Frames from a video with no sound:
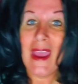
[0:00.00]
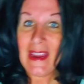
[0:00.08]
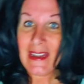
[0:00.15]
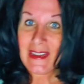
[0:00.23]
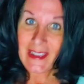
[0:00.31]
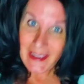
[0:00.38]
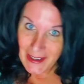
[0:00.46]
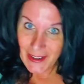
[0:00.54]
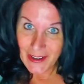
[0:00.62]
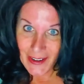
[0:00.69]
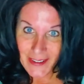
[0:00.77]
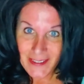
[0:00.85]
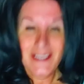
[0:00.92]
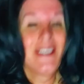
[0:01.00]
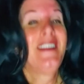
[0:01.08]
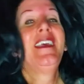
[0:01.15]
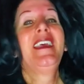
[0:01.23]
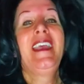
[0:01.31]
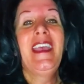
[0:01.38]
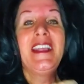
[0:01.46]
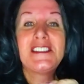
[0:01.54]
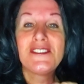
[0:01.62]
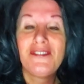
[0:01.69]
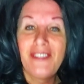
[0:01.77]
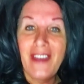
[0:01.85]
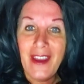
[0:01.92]
right here.
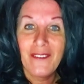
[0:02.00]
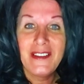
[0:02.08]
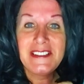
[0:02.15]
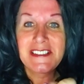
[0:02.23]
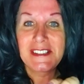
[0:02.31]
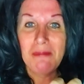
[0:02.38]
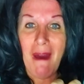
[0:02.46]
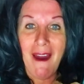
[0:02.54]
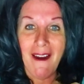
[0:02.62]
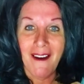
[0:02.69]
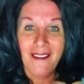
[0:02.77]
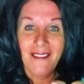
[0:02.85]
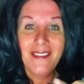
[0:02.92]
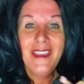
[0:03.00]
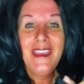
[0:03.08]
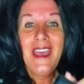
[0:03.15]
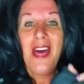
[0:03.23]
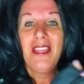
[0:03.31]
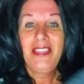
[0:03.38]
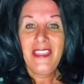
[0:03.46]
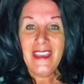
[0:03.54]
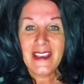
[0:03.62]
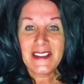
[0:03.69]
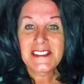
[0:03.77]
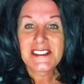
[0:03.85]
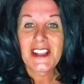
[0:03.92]
It's very small.
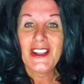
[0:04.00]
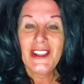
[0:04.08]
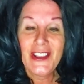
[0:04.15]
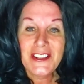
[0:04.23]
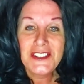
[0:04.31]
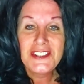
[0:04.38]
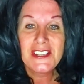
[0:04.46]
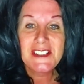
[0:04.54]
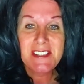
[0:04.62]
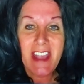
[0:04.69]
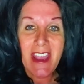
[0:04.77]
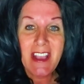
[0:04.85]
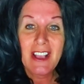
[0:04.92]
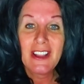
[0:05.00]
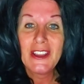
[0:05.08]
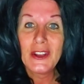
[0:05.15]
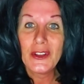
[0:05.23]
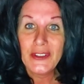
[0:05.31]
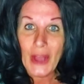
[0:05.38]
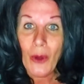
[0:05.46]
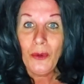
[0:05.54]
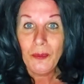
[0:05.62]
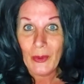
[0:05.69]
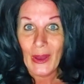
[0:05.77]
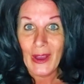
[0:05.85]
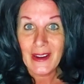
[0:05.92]
This looks just like a little
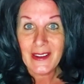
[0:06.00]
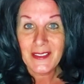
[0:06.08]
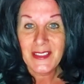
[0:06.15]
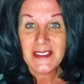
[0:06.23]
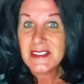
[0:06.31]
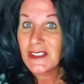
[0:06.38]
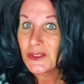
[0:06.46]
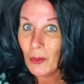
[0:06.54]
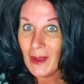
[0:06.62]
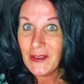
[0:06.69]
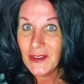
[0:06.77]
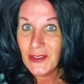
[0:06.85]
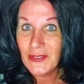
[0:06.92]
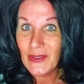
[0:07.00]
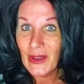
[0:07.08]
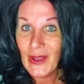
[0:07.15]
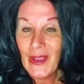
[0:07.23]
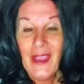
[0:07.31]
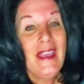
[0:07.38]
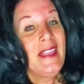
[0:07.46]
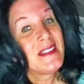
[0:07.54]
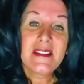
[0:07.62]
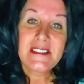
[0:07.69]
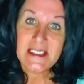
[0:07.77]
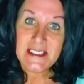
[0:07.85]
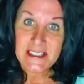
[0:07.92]
notebook. This is wonderful.
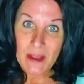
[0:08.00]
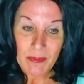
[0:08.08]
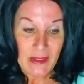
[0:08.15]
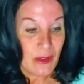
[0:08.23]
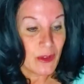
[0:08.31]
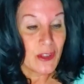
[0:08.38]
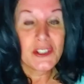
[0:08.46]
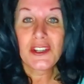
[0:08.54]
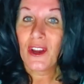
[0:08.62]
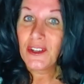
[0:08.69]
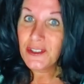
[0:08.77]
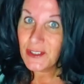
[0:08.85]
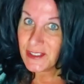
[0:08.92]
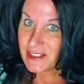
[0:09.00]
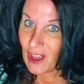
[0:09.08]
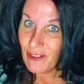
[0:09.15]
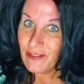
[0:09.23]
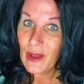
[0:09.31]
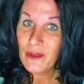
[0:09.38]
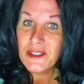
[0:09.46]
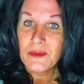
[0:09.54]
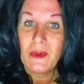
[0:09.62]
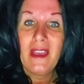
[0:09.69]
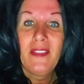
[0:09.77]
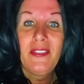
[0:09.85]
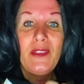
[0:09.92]
This is something you can charge your cell phones
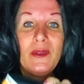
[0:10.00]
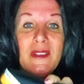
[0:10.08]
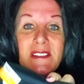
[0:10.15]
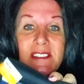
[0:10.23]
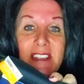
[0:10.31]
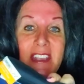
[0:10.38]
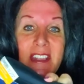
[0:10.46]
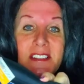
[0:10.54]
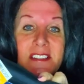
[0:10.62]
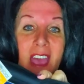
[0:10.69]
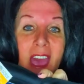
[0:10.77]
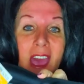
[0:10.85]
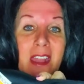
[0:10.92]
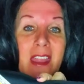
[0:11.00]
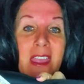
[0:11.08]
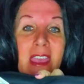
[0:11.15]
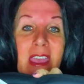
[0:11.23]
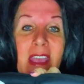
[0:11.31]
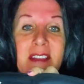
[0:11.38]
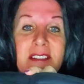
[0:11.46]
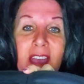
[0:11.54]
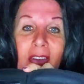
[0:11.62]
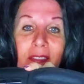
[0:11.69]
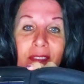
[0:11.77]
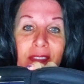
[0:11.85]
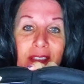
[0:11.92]
with. You can see it's got it's
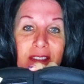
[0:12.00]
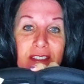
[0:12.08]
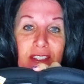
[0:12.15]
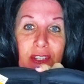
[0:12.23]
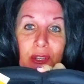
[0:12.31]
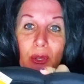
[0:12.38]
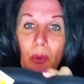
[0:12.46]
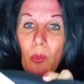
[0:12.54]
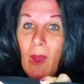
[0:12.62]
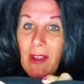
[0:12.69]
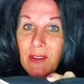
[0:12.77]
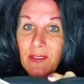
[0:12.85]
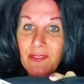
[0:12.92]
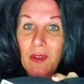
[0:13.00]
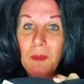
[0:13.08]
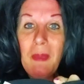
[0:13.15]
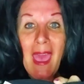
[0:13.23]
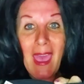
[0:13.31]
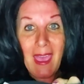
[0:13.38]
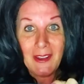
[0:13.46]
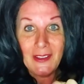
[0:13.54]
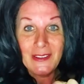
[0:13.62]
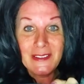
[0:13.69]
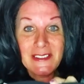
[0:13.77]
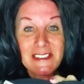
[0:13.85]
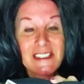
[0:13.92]
got these two wonderful
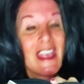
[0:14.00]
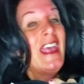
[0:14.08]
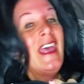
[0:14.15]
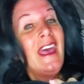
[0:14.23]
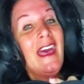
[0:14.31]
panels,